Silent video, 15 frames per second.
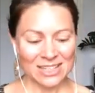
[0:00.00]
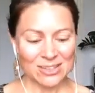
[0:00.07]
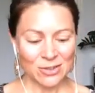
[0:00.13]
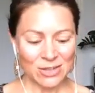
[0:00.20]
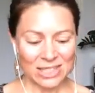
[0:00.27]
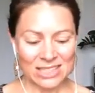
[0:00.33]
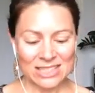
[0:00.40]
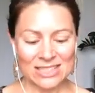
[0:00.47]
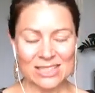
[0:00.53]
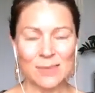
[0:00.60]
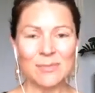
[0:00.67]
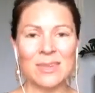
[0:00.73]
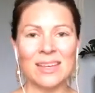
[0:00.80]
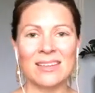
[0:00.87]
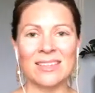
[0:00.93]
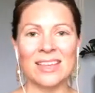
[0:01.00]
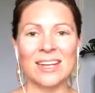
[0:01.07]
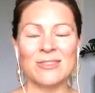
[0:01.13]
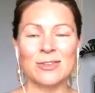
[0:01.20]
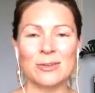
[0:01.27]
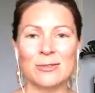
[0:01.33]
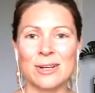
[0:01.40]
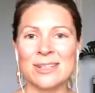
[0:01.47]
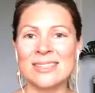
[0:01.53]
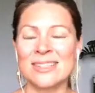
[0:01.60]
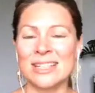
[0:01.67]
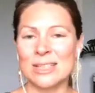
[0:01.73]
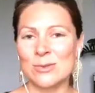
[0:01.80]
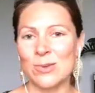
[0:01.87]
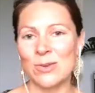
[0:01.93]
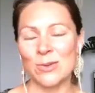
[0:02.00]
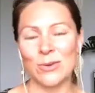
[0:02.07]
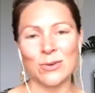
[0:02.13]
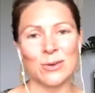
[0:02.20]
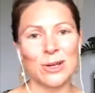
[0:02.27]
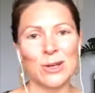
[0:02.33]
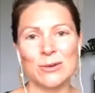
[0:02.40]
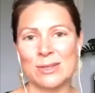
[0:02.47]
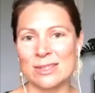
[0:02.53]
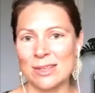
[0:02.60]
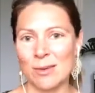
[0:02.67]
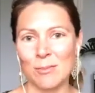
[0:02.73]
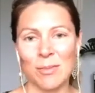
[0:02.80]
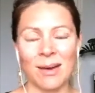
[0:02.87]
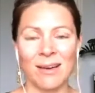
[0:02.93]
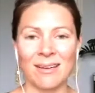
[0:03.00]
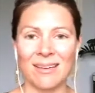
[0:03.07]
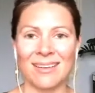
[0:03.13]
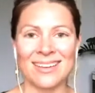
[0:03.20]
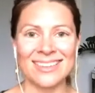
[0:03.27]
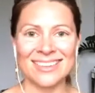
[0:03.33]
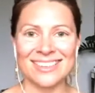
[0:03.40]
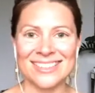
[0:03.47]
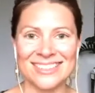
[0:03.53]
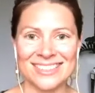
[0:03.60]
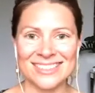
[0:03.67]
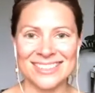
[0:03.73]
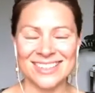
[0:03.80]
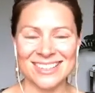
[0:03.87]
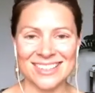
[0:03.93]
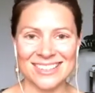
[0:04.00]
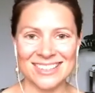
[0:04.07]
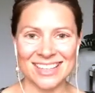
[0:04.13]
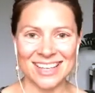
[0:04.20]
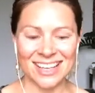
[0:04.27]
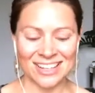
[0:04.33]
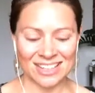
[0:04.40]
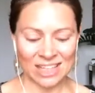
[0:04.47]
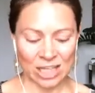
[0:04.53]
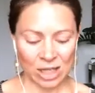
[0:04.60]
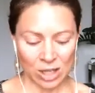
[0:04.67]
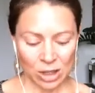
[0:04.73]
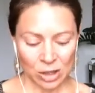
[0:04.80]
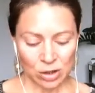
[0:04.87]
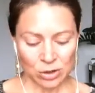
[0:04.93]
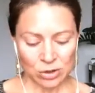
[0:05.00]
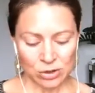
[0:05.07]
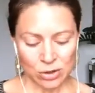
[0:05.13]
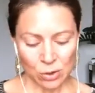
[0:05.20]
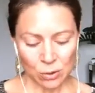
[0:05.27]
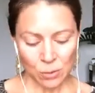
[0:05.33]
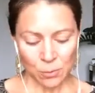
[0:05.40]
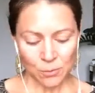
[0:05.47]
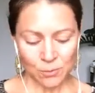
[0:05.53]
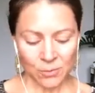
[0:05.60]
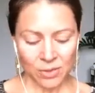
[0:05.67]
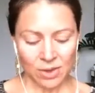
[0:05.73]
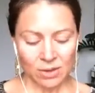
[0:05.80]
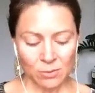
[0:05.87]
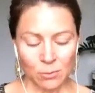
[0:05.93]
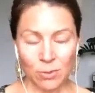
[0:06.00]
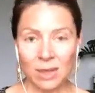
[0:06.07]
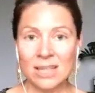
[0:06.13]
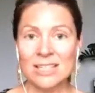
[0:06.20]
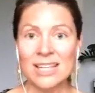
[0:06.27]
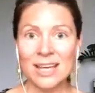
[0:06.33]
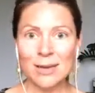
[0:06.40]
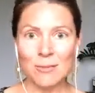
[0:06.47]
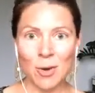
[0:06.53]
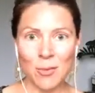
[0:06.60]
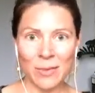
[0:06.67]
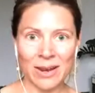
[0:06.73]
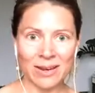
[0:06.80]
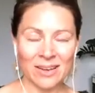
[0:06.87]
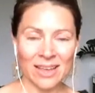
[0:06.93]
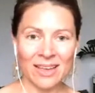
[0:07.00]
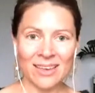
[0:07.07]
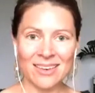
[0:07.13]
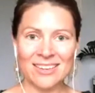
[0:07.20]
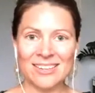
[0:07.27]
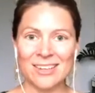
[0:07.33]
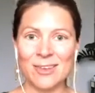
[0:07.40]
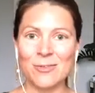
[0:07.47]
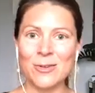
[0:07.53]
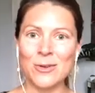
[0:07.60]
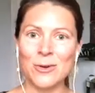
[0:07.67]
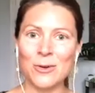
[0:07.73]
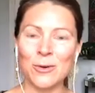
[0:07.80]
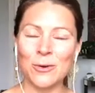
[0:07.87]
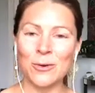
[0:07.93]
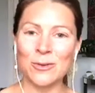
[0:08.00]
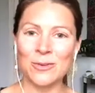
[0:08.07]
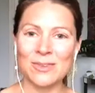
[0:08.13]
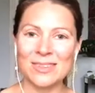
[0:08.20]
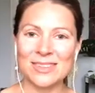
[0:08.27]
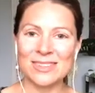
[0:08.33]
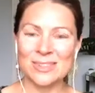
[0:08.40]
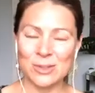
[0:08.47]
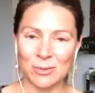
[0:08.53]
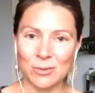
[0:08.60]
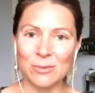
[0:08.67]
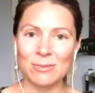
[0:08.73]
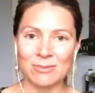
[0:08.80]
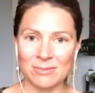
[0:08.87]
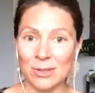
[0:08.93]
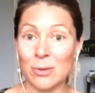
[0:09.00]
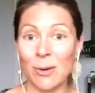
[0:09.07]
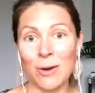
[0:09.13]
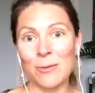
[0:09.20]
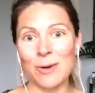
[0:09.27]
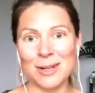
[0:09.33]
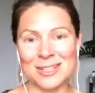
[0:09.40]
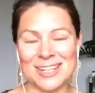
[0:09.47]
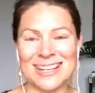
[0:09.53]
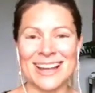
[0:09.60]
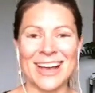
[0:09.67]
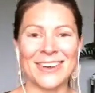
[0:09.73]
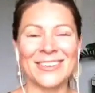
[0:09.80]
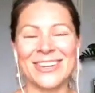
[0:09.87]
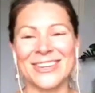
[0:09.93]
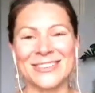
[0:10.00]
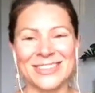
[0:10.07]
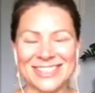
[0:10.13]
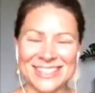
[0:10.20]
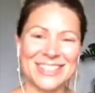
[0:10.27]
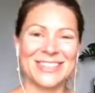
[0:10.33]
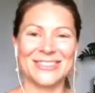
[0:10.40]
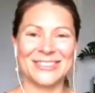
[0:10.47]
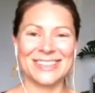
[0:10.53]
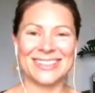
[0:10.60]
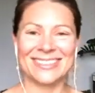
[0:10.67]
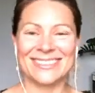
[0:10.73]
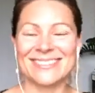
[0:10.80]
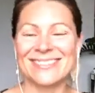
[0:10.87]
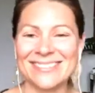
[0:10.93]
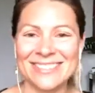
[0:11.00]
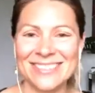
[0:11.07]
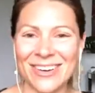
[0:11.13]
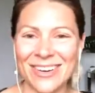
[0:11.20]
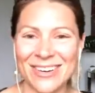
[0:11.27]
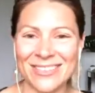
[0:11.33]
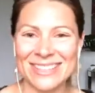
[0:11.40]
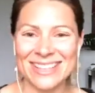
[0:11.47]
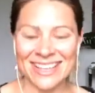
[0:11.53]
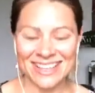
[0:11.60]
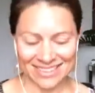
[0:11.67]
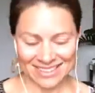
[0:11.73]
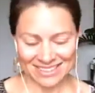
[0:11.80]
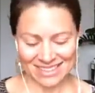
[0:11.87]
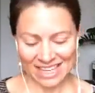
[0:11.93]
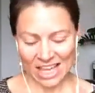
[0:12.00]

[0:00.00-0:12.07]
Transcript: So this is something that if it resonates with you, you can always come back and listen to this again. So we're going to take a moment, and so you are watching now, otherwise you wouldn't know I was saying this.